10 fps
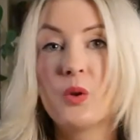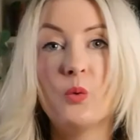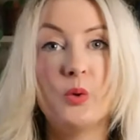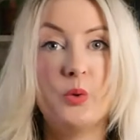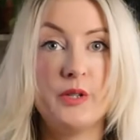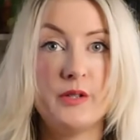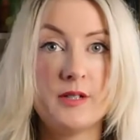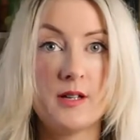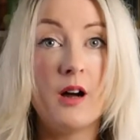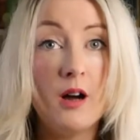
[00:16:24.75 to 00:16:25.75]
were all
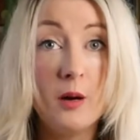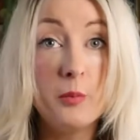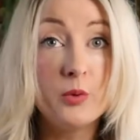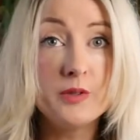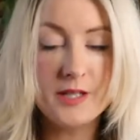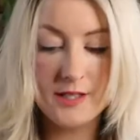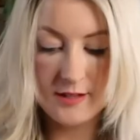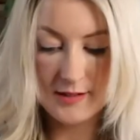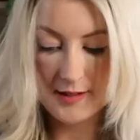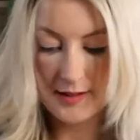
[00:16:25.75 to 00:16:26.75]
using cardboard
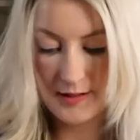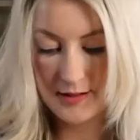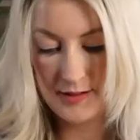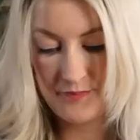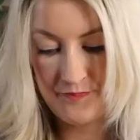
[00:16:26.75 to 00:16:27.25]
inserts,